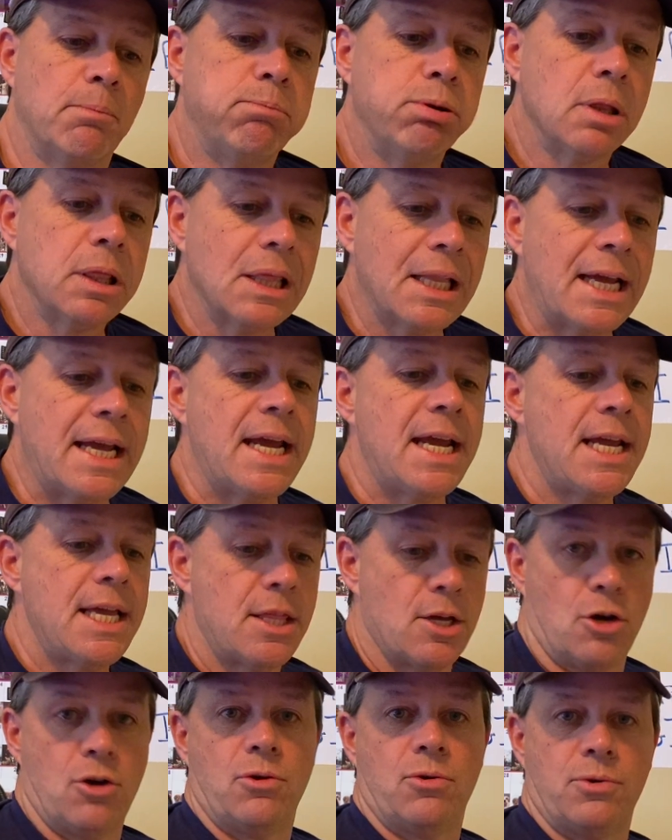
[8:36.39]
to play
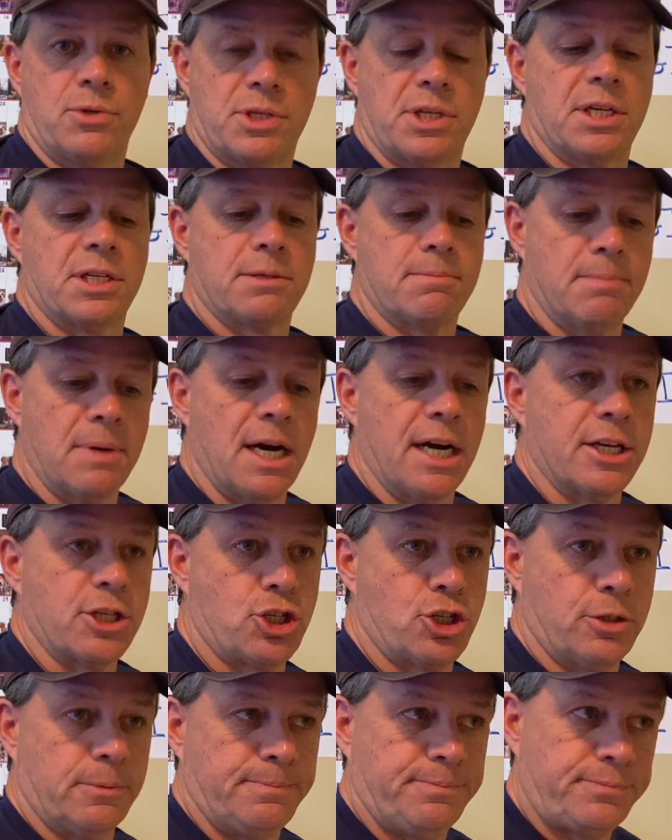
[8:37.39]
those as
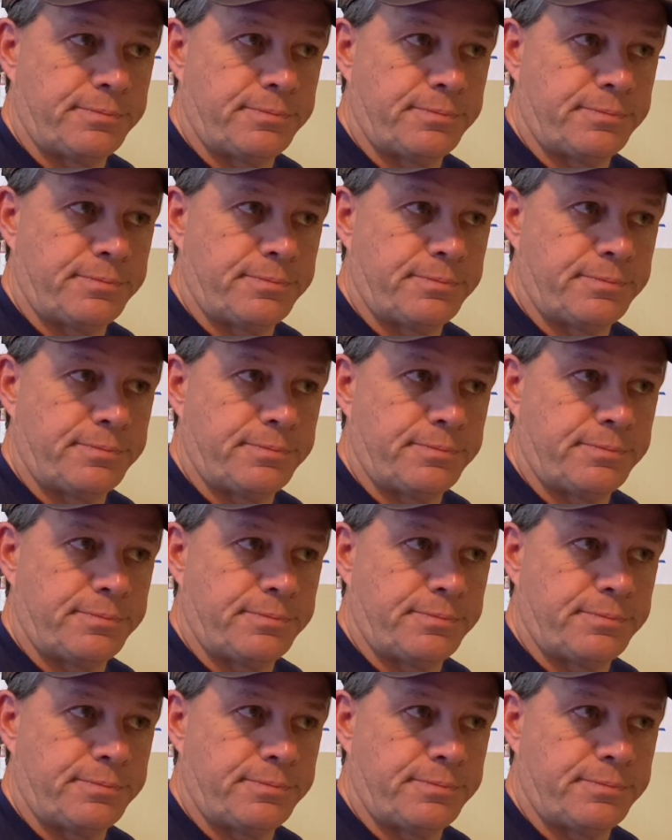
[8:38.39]
much